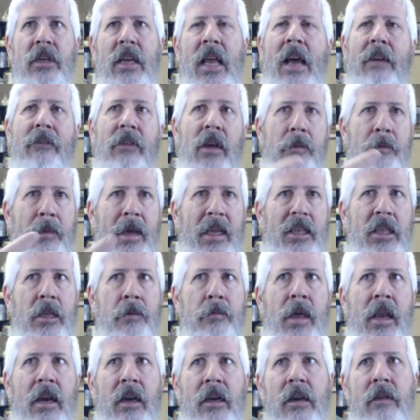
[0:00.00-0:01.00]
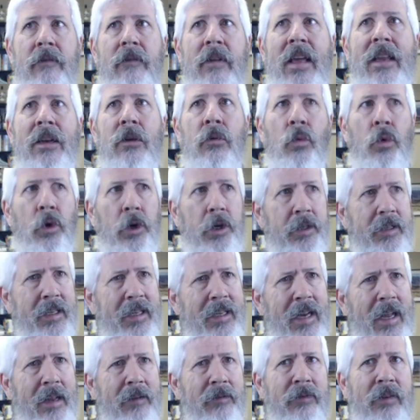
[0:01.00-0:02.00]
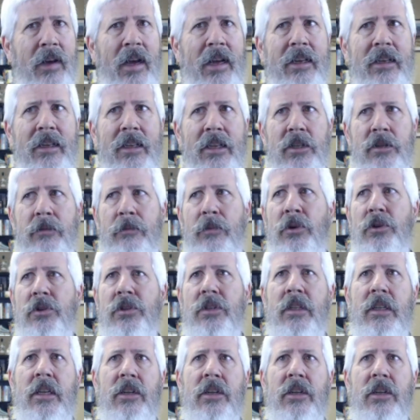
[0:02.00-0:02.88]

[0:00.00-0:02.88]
Have I met them at an event? Where did I find this person?